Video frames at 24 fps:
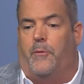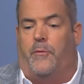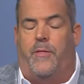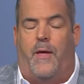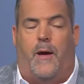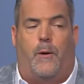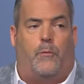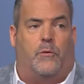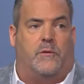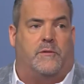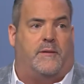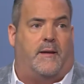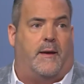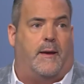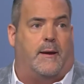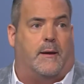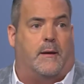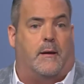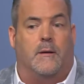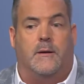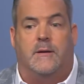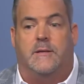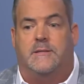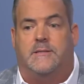that will
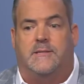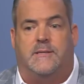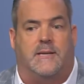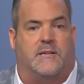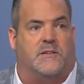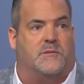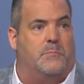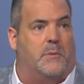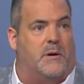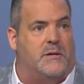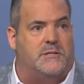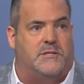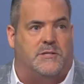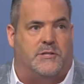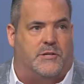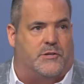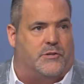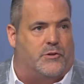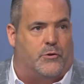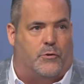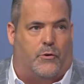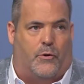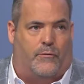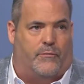take 6 months to
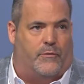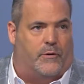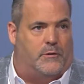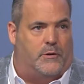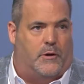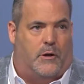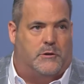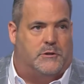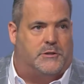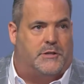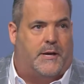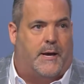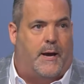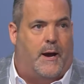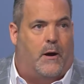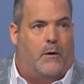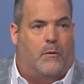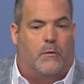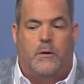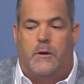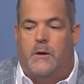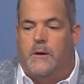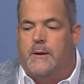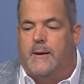turn over a large
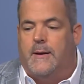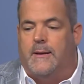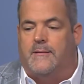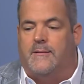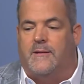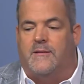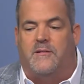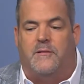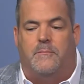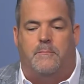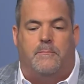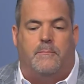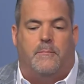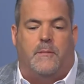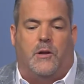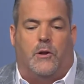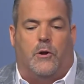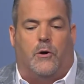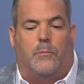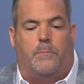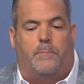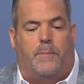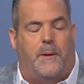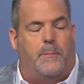account. It doesn't, you
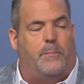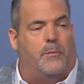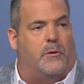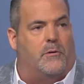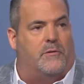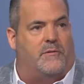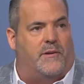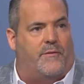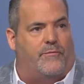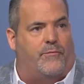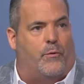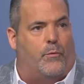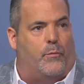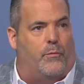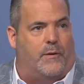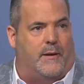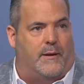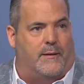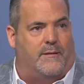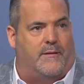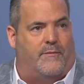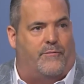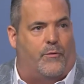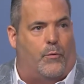know, people are different
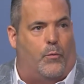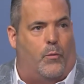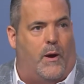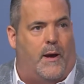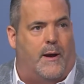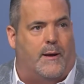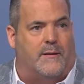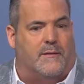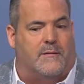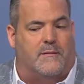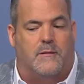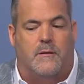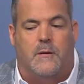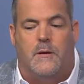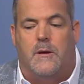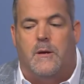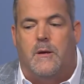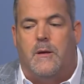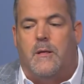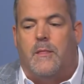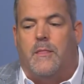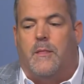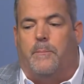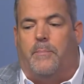in different ways.
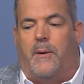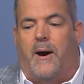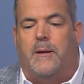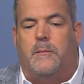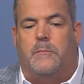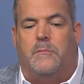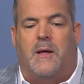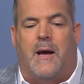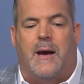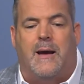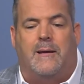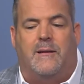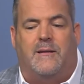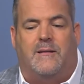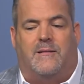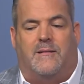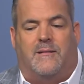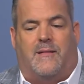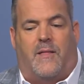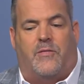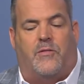The bottom line is that